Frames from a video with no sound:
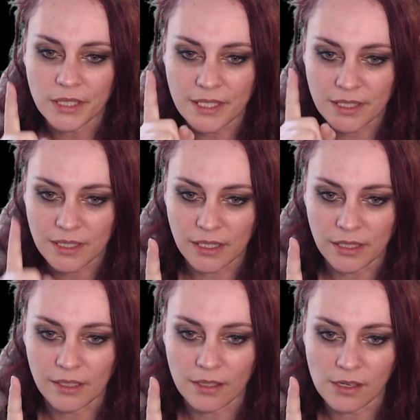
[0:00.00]

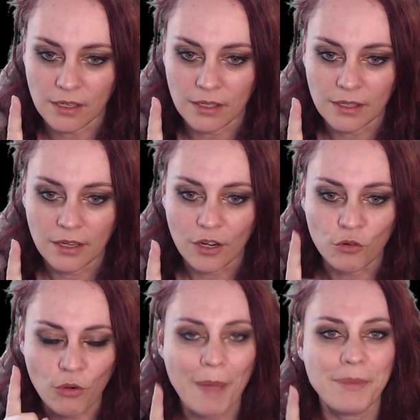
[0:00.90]
single
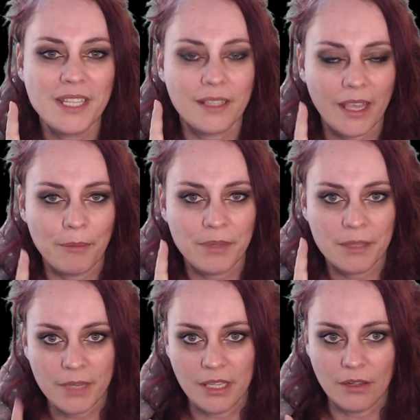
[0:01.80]
rabbit camp in
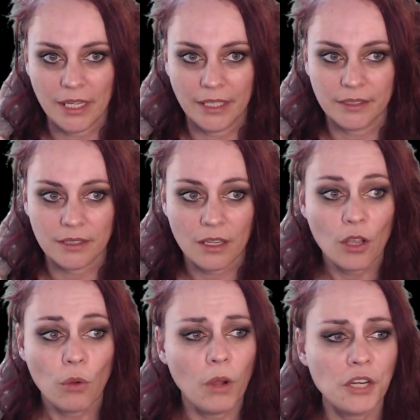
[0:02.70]
Middleland,
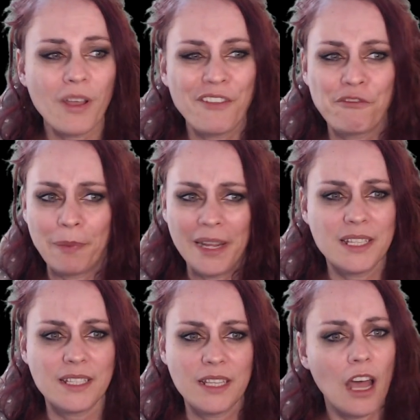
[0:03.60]
while you have
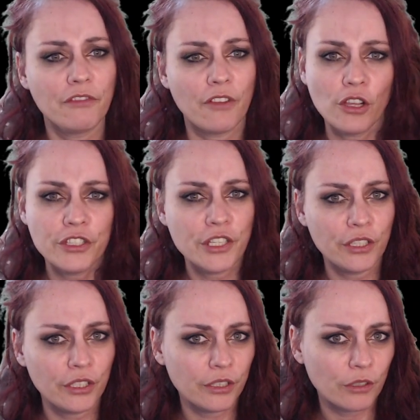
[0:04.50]
plenty of
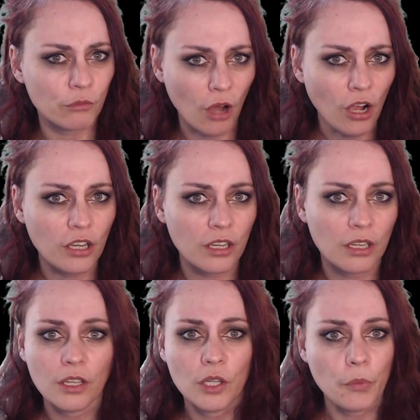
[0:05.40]
other rock
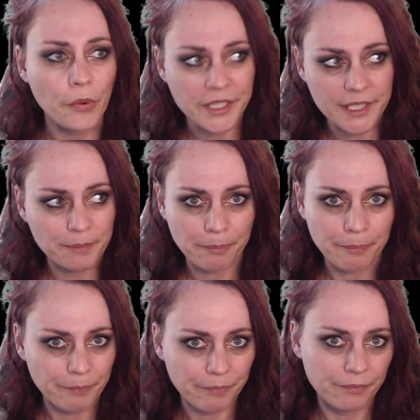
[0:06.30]
with
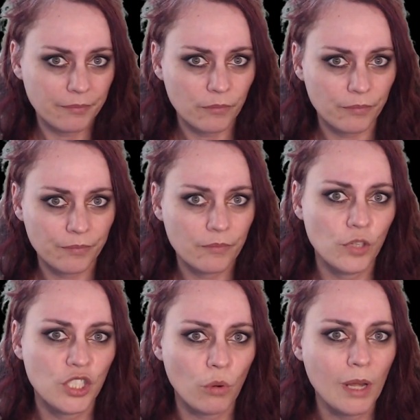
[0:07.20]

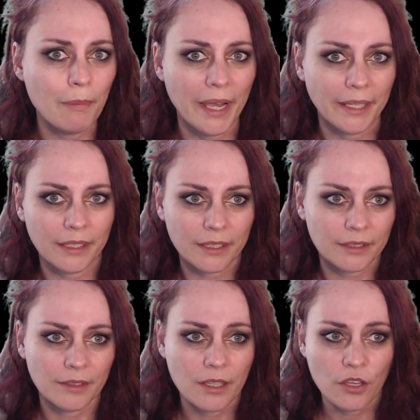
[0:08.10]
with quillback.
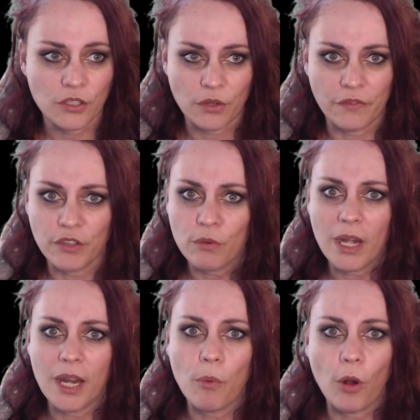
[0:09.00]
So if you
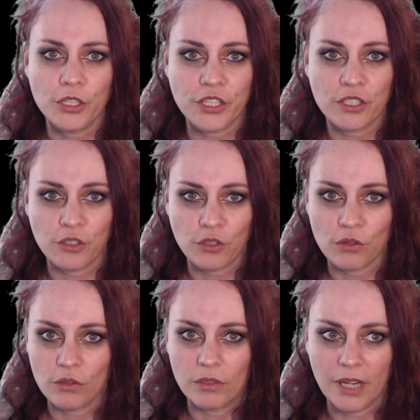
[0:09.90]
really want
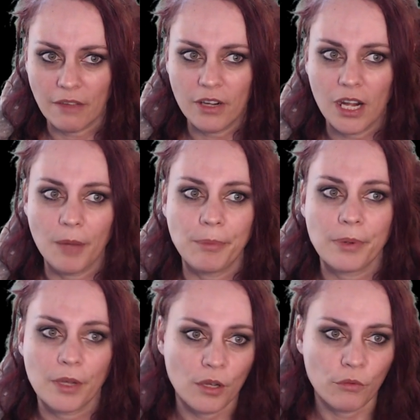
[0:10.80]
to level up
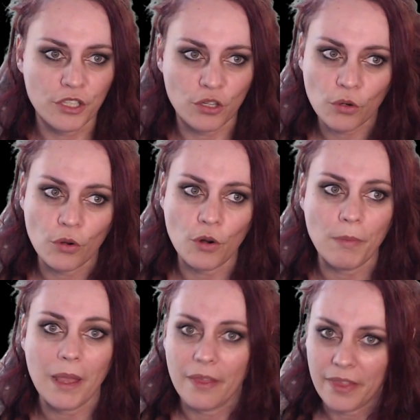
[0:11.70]
with a group.
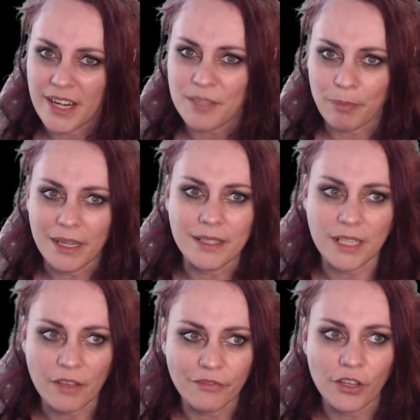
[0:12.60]
There's
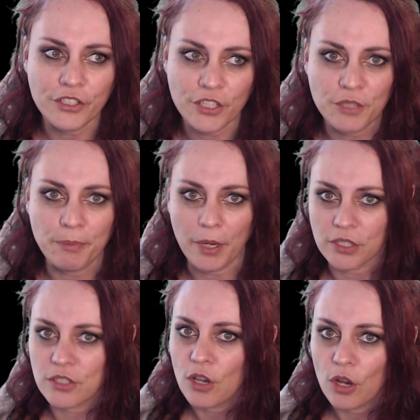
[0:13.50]
plenty of other
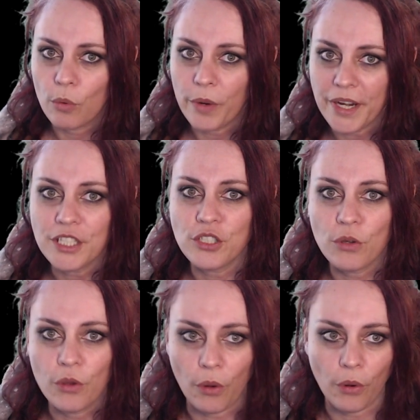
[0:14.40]
spots where to
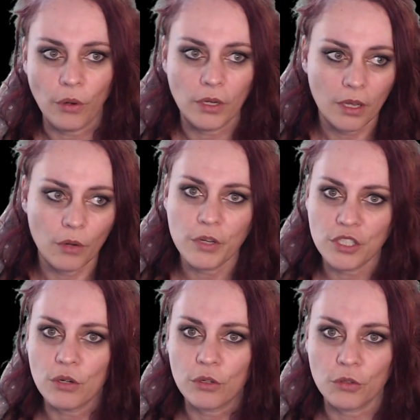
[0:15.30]
go with
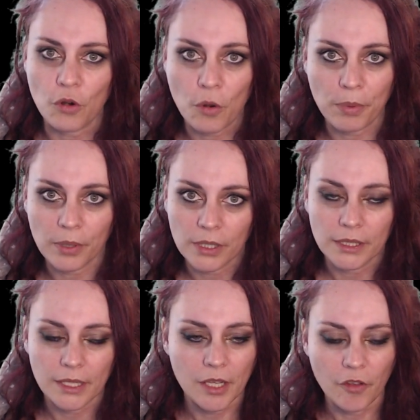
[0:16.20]
your group.
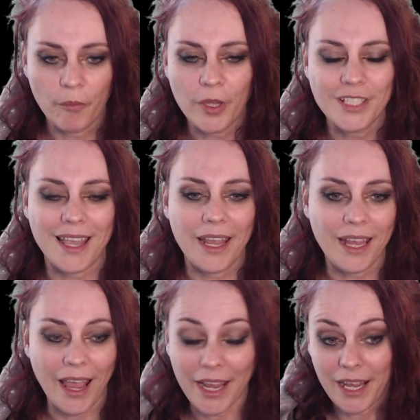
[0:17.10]
But I,
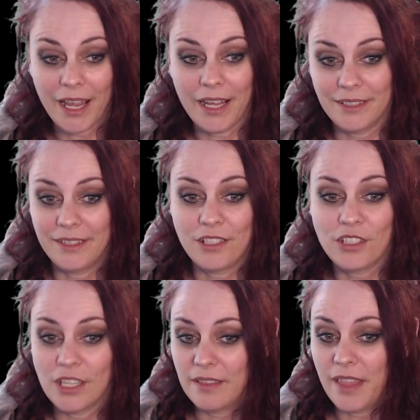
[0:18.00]
I,
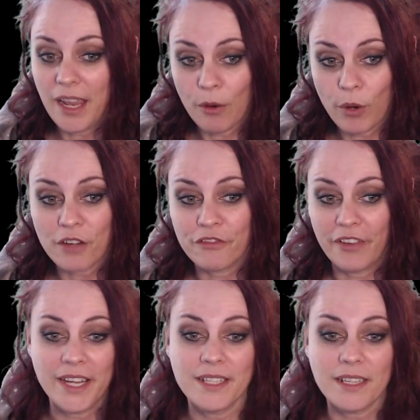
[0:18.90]
they were
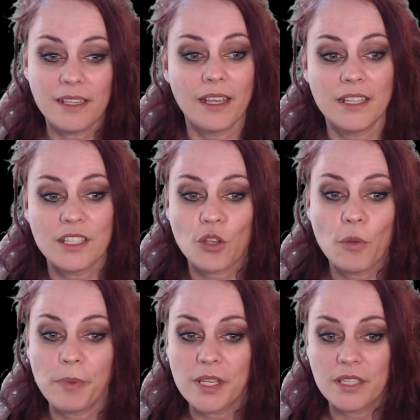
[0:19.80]
fighting and so
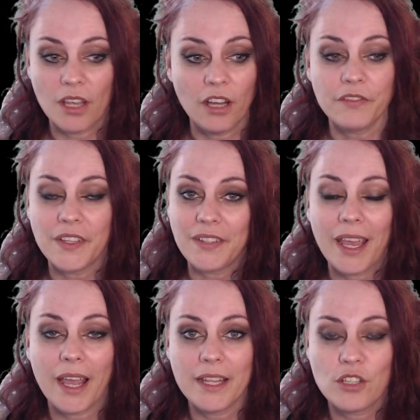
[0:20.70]
pissed off that I
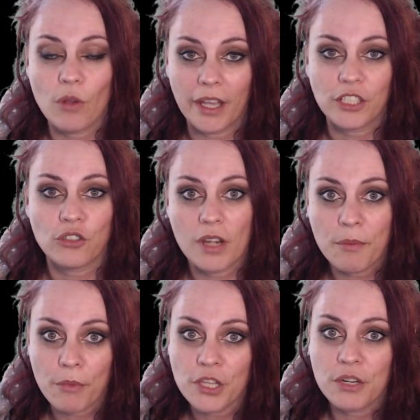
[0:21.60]
had to actually
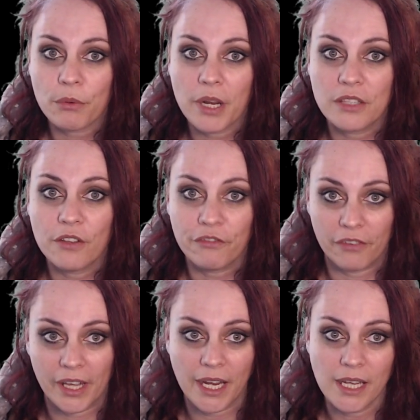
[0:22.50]
moderate the
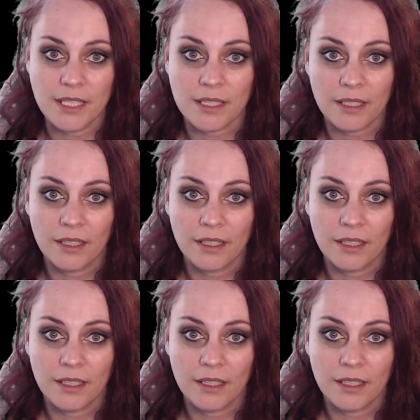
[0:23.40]
fight,